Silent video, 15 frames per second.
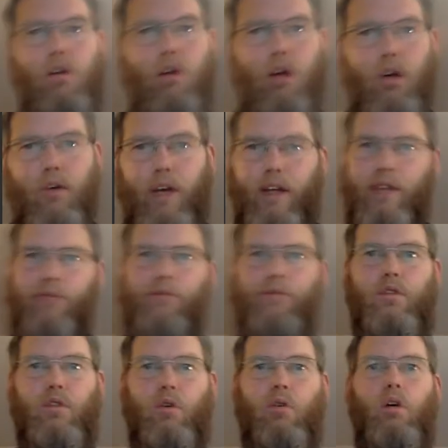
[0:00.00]
All right,
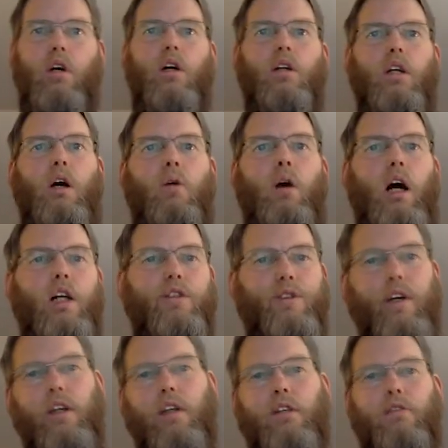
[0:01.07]
so now
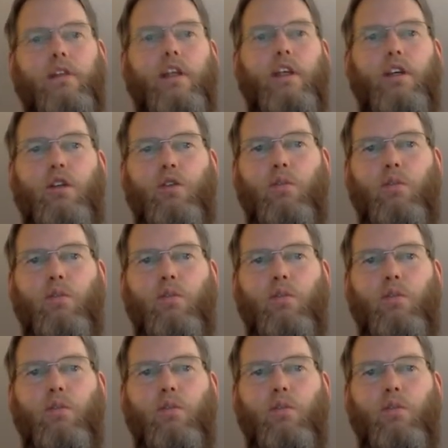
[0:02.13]
alternatively, you